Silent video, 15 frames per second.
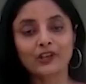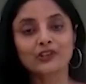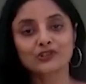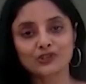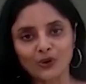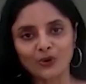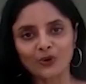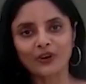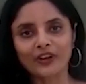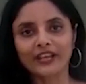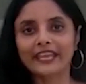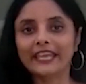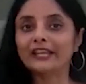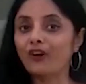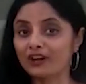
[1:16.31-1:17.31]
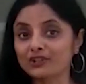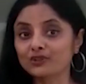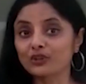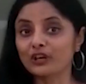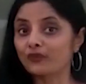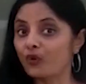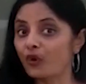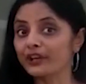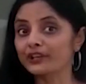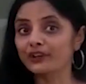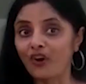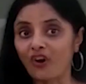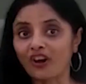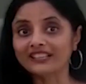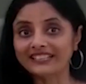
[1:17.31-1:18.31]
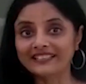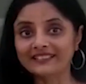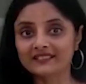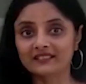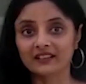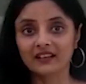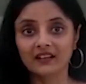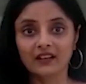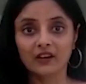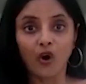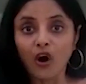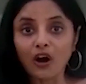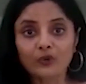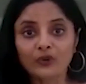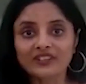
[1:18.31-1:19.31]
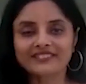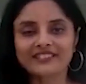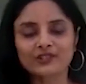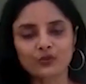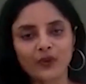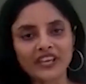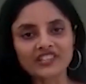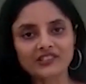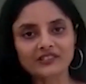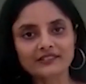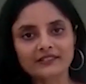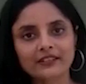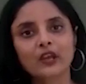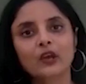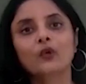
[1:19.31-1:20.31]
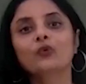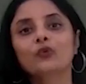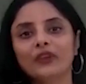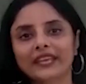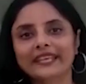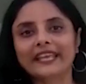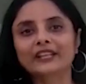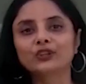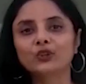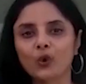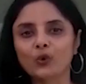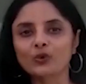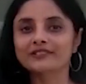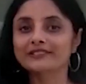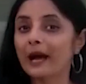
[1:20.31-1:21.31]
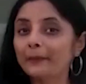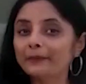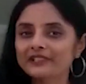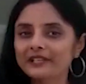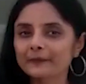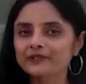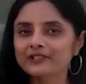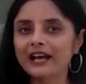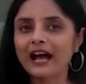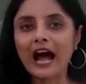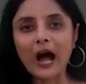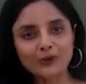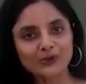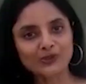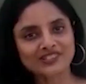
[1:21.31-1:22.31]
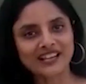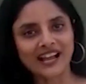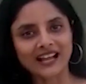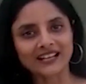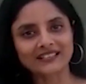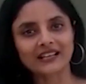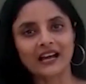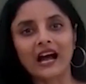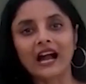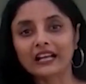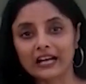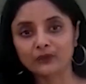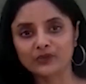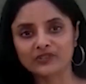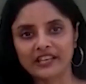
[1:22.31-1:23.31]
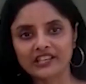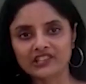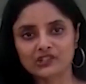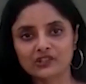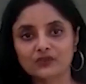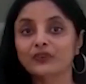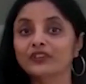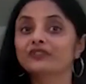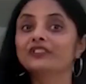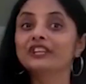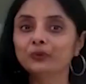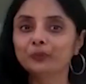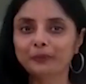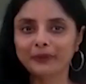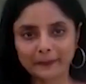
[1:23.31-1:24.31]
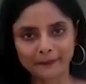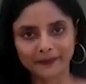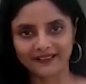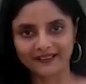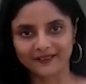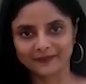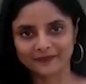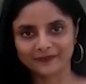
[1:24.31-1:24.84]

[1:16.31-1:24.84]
So in order to avoid all these awkward situations, we can know some tips how to start our conversations with new people.